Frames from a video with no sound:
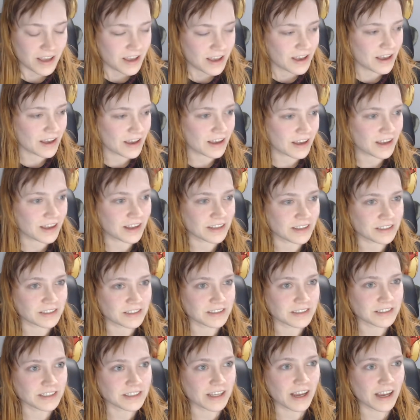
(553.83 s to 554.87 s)
And
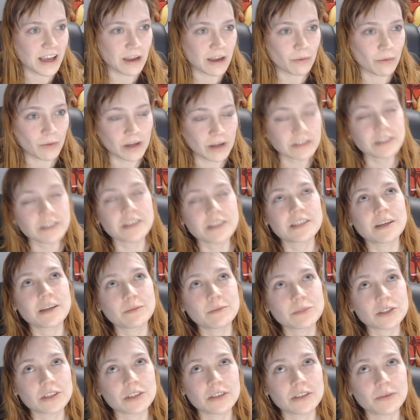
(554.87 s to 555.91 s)
I went to the
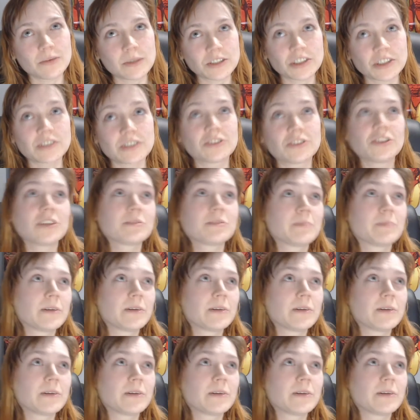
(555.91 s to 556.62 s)
dumpster, which had just been